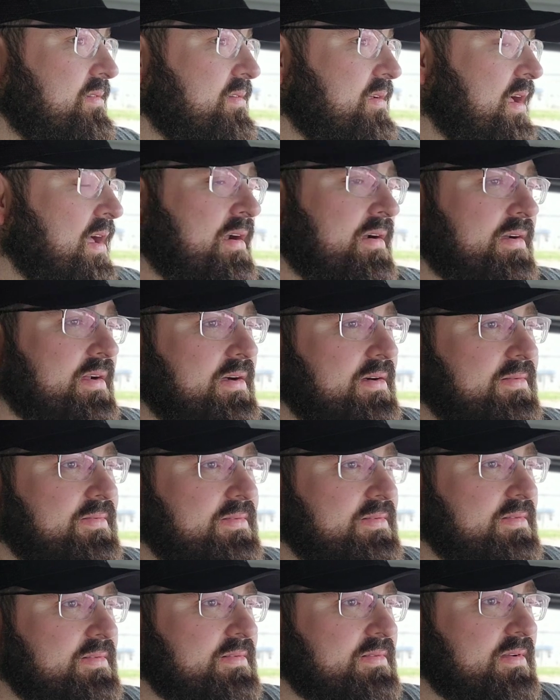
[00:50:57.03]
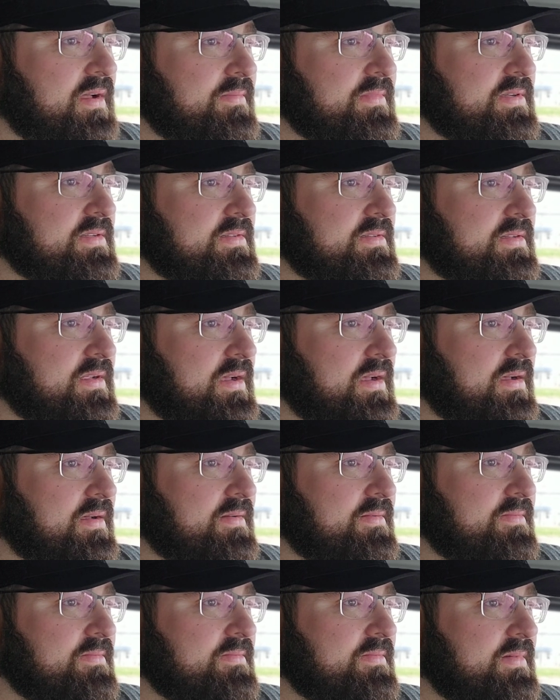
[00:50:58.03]
I don't know. I'm just,
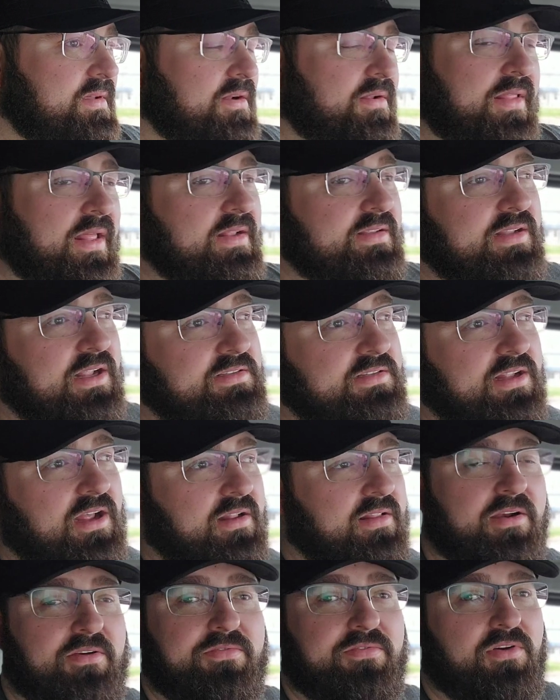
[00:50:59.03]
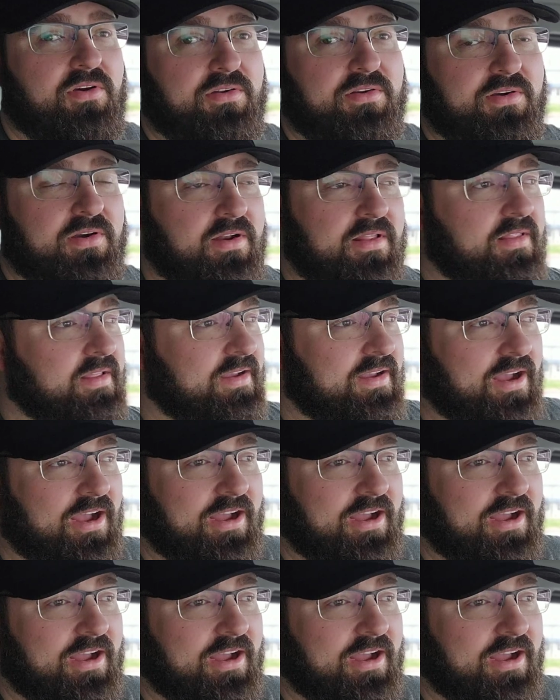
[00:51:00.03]
uh, you know, that that's not their fault or anything.